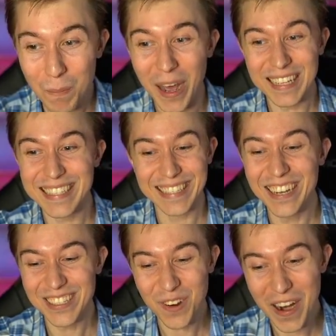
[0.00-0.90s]
but it's
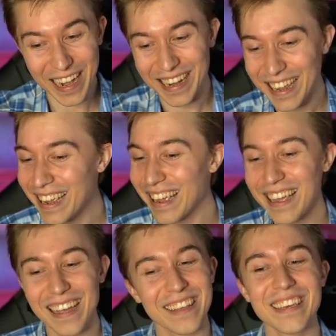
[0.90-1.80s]
still doing
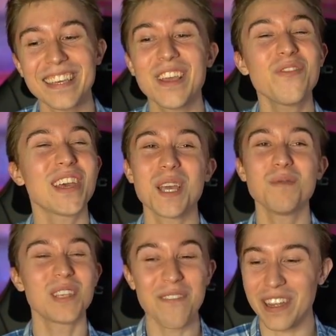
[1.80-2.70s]
the gift that
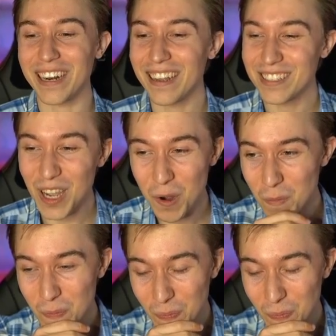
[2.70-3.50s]
keeps giving. So,